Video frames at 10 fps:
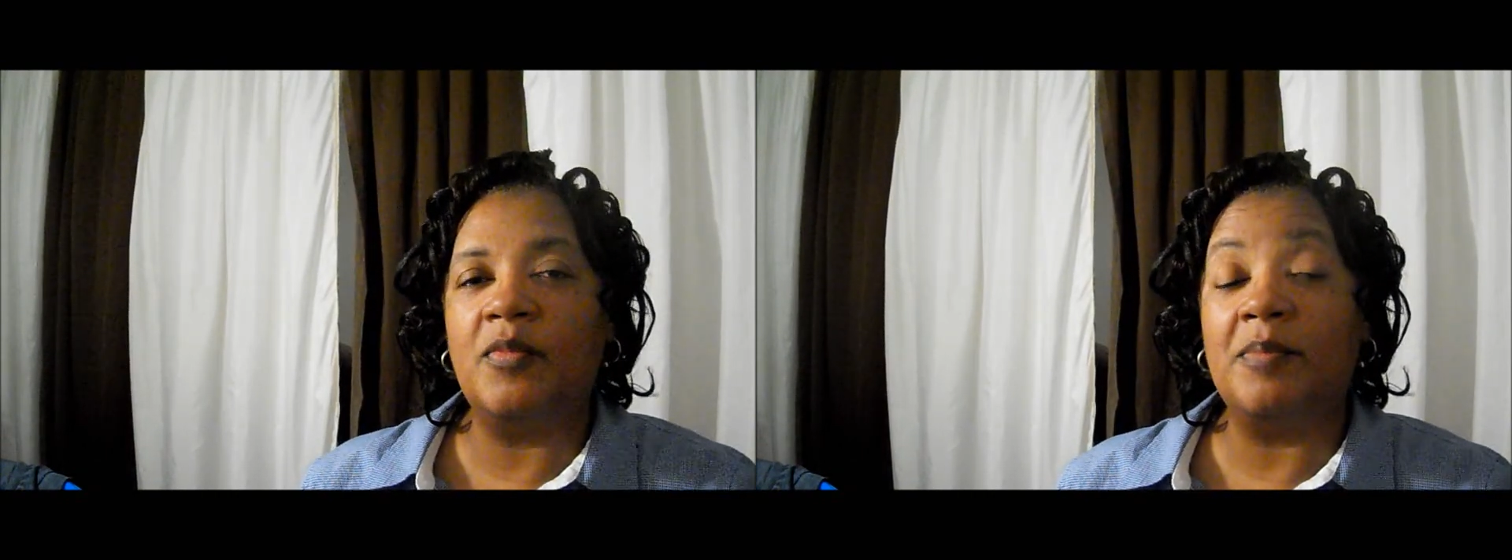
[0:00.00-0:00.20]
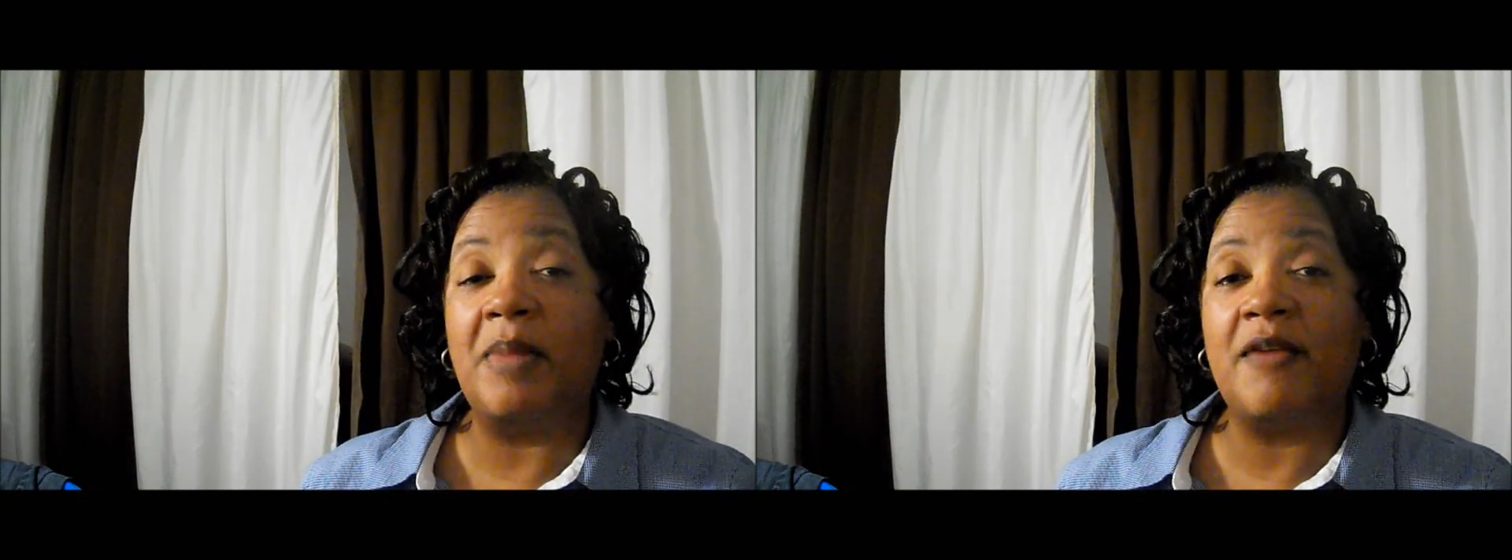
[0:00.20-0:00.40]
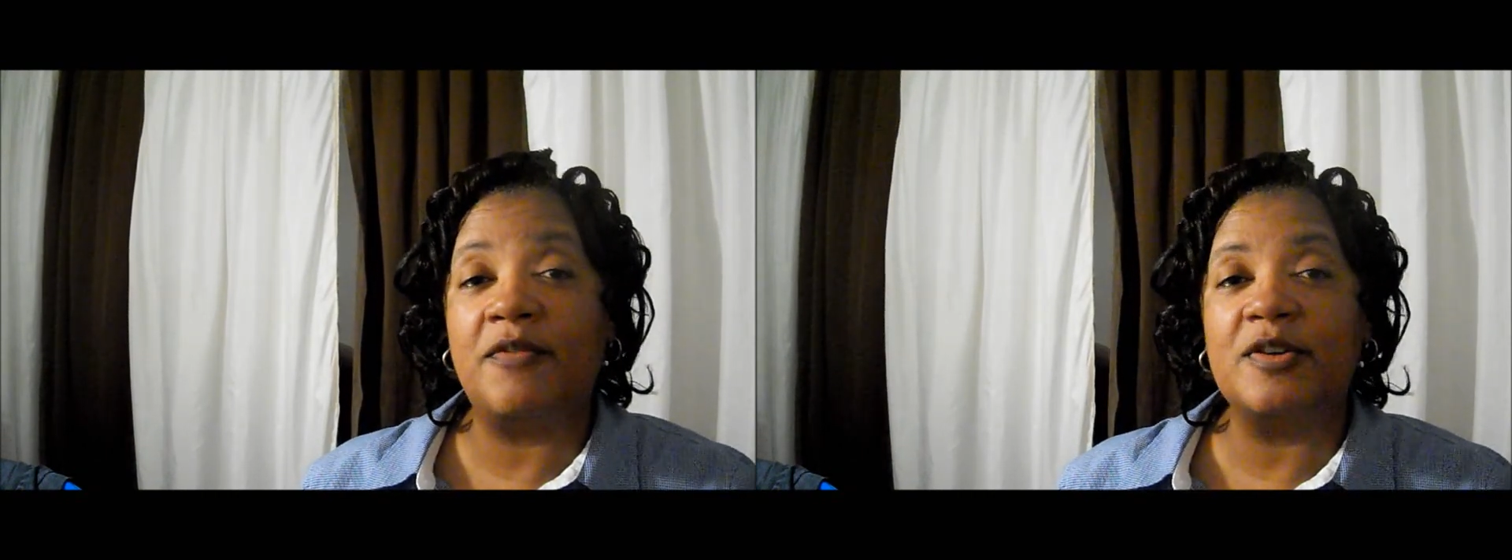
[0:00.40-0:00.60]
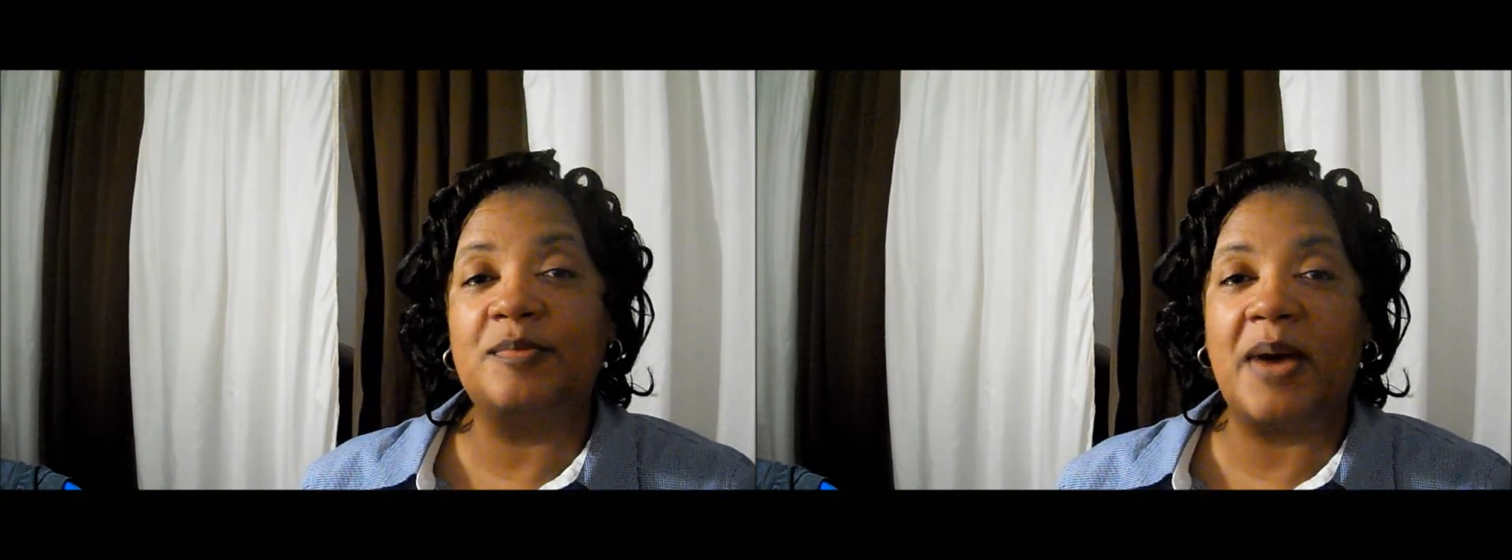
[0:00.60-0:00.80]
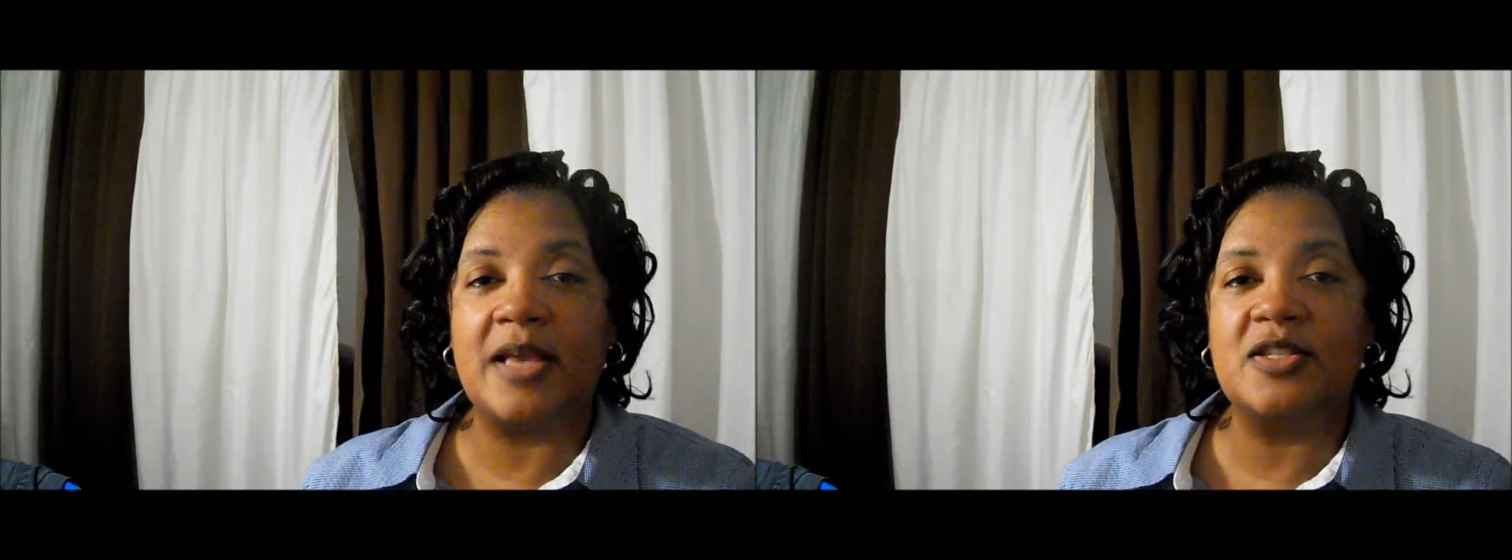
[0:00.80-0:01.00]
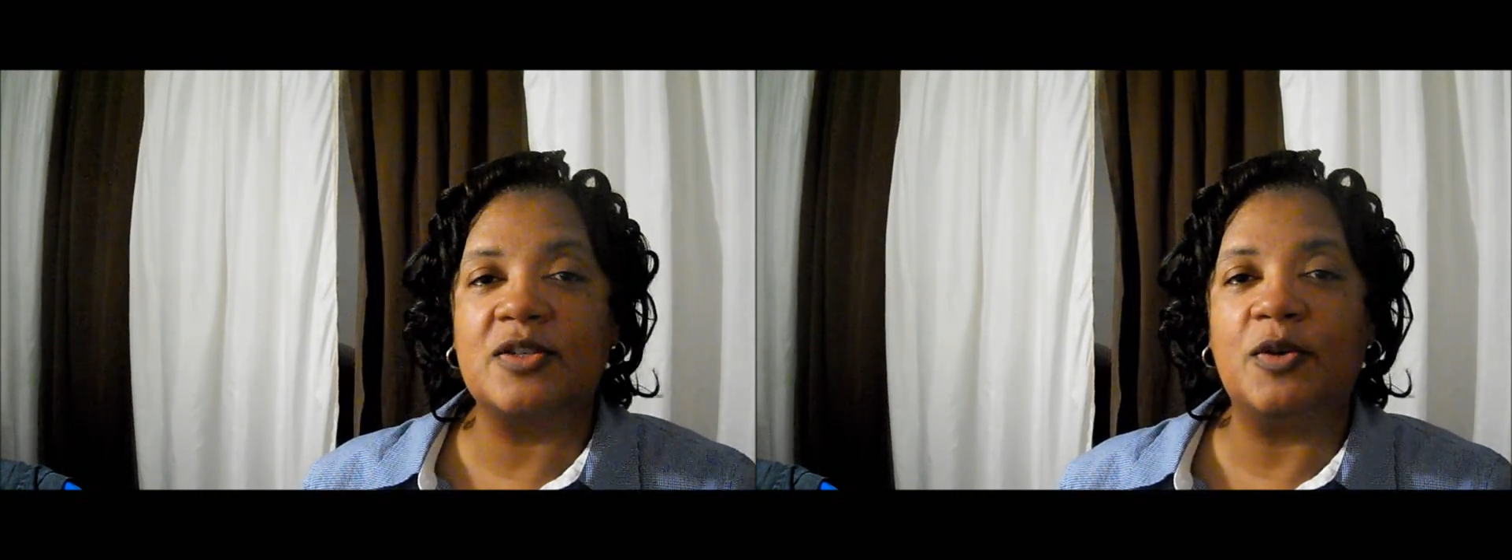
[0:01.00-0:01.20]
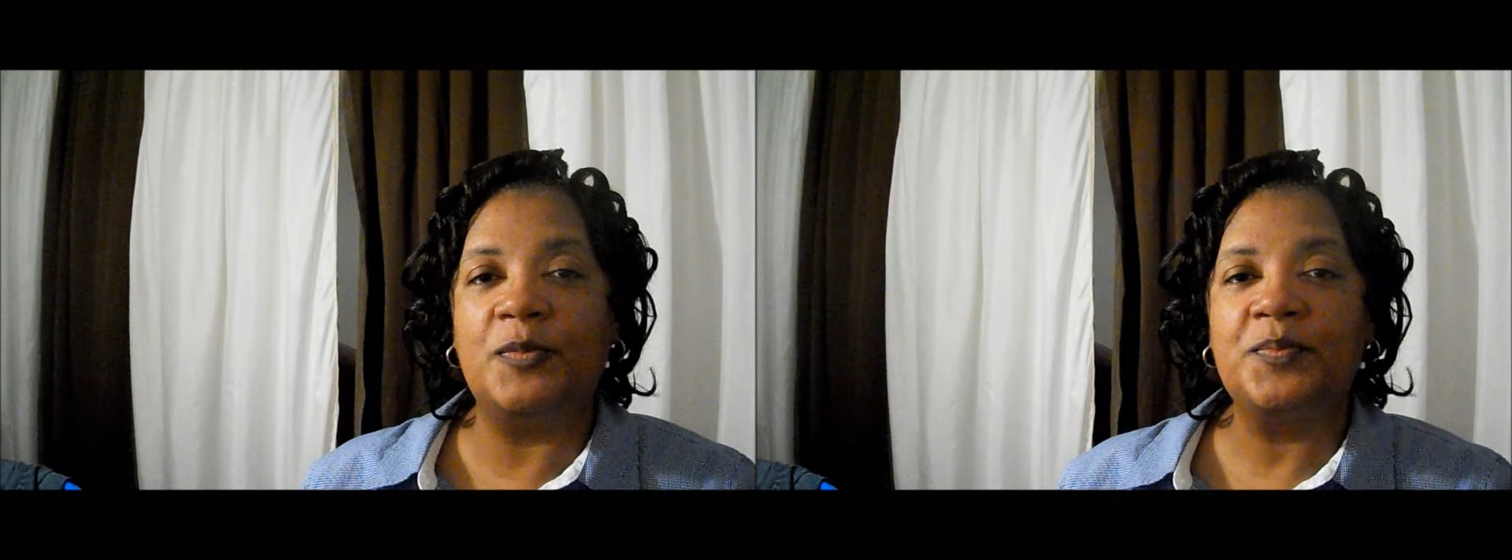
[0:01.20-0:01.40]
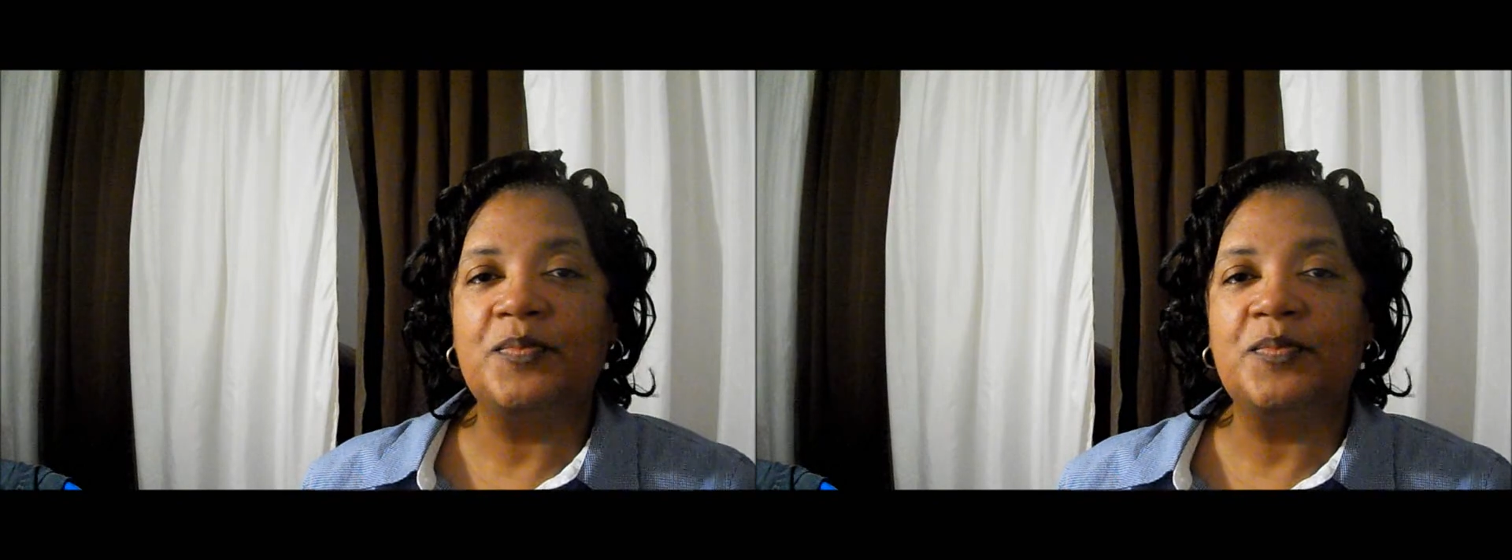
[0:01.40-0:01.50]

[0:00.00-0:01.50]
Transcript: my first bicycle,